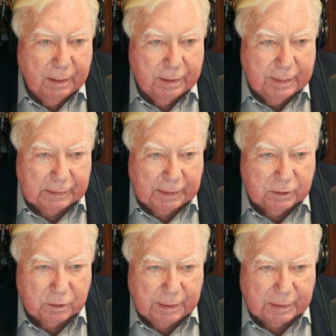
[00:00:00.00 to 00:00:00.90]
the
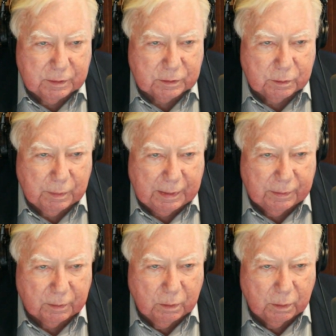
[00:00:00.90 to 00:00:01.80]
election. That's just around
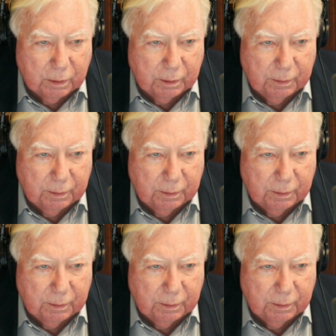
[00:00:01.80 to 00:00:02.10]
the corner.